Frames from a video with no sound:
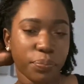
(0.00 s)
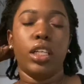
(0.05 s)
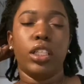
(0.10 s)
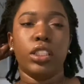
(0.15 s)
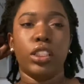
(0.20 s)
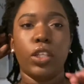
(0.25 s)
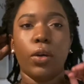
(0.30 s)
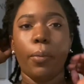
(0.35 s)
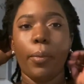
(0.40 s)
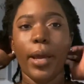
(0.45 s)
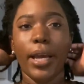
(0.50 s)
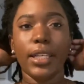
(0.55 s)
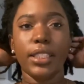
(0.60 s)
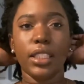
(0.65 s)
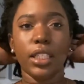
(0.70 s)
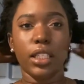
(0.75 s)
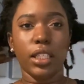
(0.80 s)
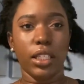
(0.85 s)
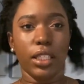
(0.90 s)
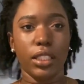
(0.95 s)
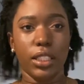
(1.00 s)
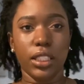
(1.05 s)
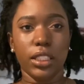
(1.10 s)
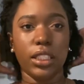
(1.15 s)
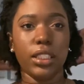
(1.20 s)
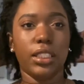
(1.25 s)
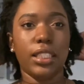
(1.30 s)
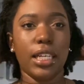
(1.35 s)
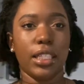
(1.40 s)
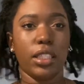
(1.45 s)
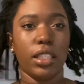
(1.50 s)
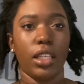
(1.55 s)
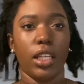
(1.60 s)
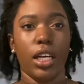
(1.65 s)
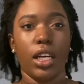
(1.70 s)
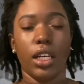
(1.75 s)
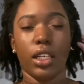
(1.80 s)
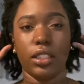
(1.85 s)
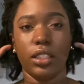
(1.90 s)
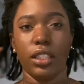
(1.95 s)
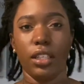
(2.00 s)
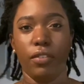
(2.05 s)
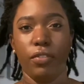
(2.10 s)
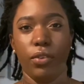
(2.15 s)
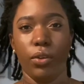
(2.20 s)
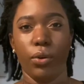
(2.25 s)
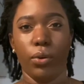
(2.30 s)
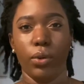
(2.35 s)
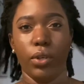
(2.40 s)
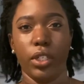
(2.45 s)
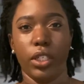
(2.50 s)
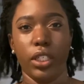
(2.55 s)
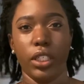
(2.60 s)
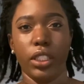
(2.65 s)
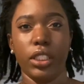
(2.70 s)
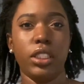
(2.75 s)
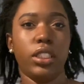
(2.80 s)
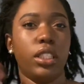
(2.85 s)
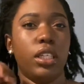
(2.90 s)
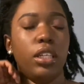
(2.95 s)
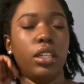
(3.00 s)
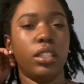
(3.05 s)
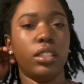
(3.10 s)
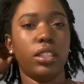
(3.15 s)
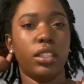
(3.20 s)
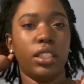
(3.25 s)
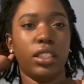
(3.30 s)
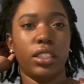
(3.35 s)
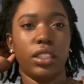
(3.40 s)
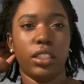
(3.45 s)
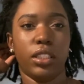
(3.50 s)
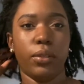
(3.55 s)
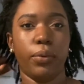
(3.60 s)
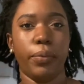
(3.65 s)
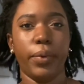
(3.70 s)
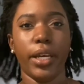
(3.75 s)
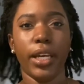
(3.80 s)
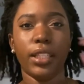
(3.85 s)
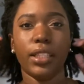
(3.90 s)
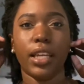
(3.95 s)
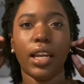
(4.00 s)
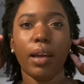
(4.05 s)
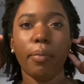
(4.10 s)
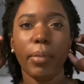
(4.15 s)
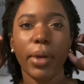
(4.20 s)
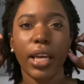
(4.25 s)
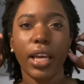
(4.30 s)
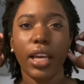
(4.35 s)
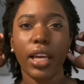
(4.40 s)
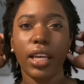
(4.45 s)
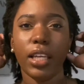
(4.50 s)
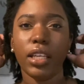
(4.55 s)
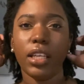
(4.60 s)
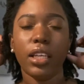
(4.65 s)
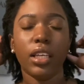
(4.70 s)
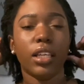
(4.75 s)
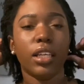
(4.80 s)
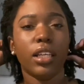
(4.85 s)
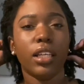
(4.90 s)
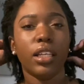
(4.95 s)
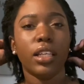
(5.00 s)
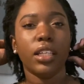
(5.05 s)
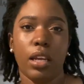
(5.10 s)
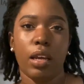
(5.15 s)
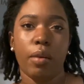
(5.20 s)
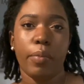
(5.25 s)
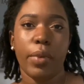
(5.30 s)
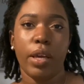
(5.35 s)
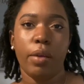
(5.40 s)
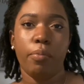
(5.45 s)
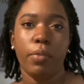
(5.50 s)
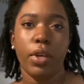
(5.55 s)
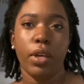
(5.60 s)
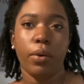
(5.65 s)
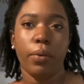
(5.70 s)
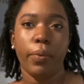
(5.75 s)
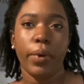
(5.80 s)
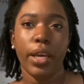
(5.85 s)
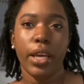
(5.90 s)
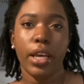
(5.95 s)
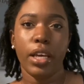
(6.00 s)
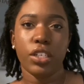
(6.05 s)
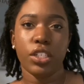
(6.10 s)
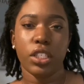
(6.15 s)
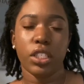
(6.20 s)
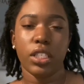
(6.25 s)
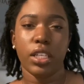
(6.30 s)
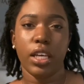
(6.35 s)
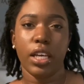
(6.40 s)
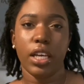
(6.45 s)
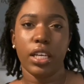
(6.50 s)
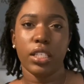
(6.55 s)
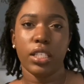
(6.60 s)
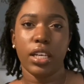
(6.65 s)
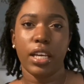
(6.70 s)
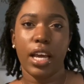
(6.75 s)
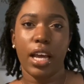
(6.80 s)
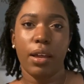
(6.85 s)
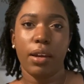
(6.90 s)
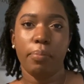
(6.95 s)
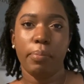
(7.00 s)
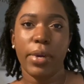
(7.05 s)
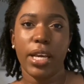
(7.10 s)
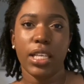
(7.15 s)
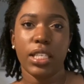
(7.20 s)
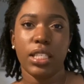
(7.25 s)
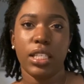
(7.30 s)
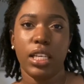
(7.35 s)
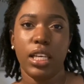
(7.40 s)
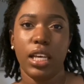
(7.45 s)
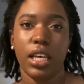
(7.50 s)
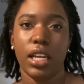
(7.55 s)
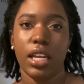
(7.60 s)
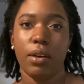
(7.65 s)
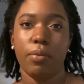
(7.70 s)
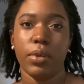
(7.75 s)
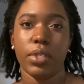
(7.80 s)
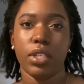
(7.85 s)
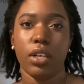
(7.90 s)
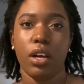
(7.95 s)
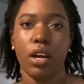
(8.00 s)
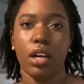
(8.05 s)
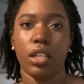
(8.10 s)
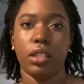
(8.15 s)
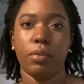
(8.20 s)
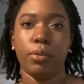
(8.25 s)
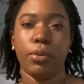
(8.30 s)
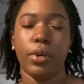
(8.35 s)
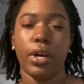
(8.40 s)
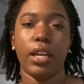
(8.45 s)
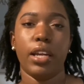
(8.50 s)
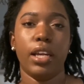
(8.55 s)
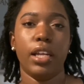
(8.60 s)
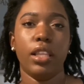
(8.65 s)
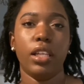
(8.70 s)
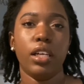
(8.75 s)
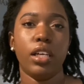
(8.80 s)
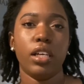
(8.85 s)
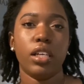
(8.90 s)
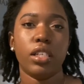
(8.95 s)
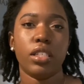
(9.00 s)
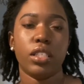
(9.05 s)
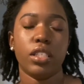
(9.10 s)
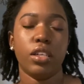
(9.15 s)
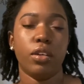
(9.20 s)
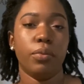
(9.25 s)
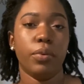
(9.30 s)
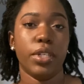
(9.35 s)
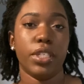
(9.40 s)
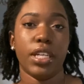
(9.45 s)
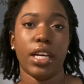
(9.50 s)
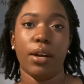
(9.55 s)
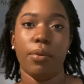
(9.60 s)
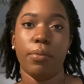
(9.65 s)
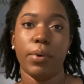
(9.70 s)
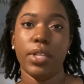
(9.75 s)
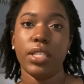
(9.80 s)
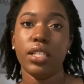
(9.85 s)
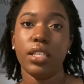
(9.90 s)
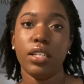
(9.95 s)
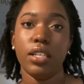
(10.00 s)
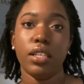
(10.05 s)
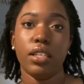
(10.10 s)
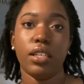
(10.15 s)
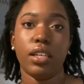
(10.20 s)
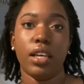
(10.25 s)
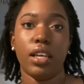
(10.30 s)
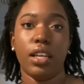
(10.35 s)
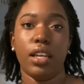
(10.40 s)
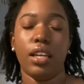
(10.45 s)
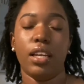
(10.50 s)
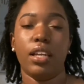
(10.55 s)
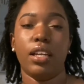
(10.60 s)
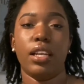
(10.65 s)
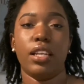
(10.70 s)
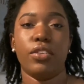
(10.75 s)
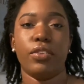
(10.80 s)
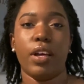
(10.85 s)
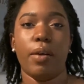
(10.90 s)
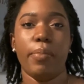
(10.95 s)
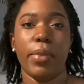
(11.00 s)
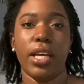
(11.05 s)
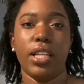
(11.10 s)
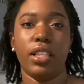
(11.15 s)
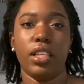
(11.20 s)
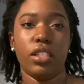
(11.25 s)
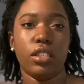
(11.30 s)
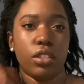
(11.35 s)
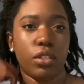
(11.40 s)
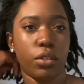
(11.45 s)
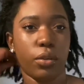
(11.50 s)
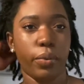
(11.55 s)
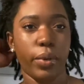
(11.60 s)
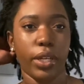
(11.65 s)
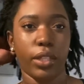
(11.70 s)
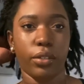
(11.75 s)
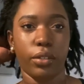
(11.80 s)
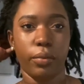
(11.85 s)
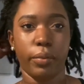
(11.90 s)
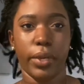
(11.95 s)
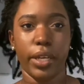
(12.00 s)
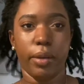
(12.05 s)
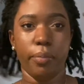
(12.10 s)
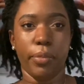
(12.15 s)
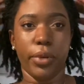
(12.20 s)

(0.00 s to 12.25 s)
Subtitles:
So basically, this is not the locks, of course. This is a wig that I made. I made me a wig just in case it got messy and I wasn't comfortable how they look, so which I wasn't. And so I made this little quick little wig.